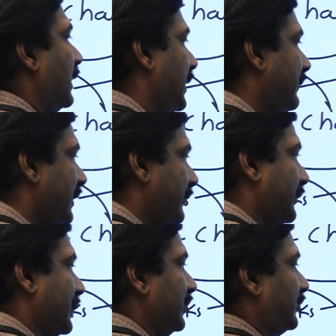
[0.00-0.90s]
even if
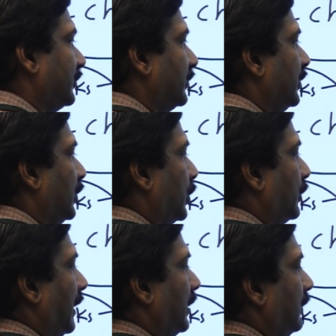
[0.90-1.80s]
it is
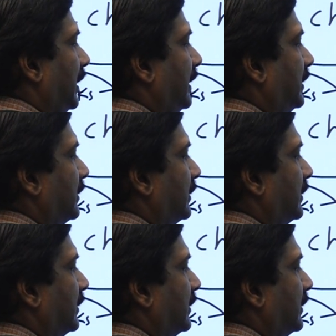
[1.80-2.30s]
12 link,